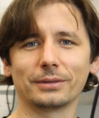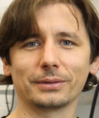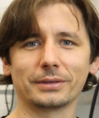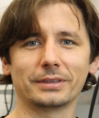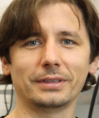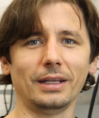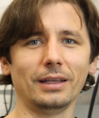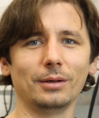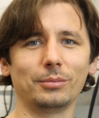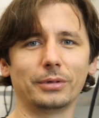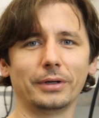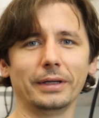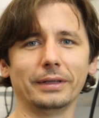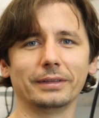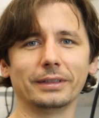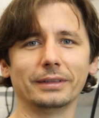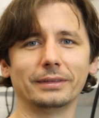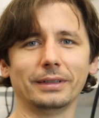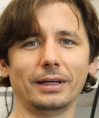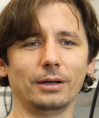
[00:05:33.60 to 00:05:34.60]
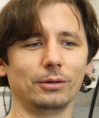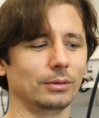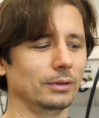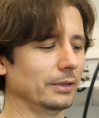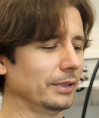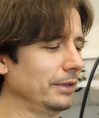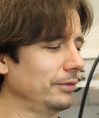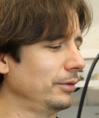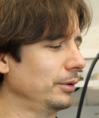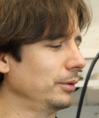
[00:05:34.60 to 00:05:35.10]
To celebrate it, I
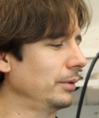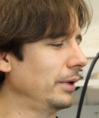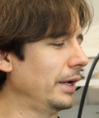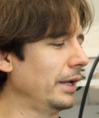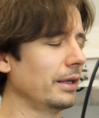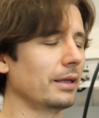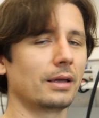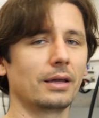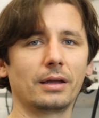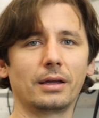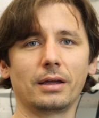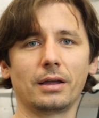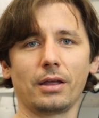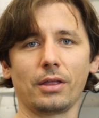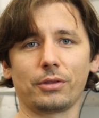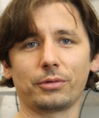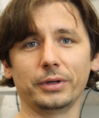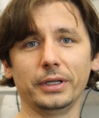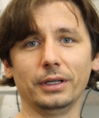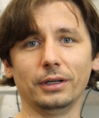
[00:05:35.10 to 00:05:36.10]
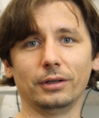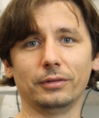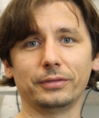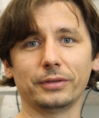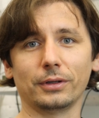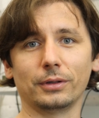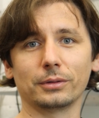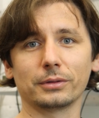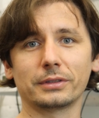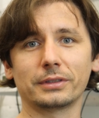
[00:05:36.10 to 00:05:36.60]
will give away three of
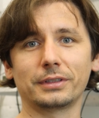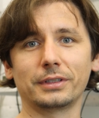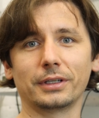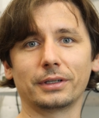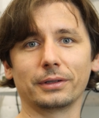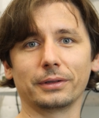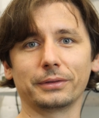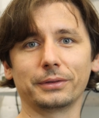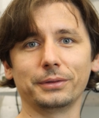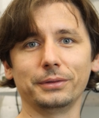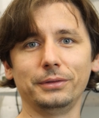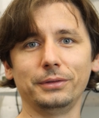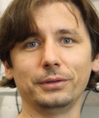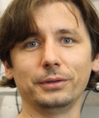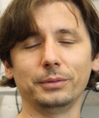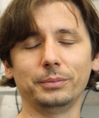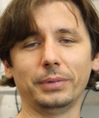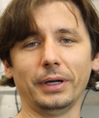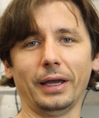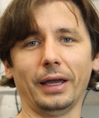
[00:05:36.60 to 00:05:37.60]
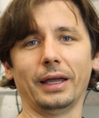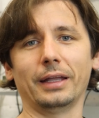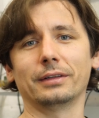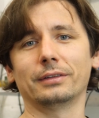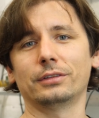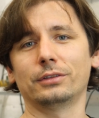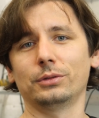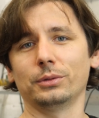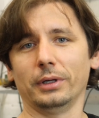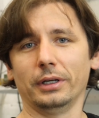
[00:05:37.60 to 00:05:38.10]
those here on YouTube and
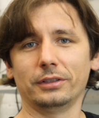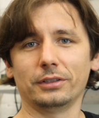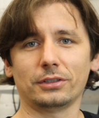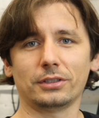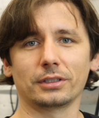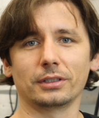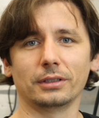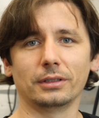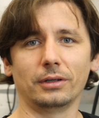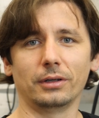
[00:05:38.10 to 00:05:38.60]
two additional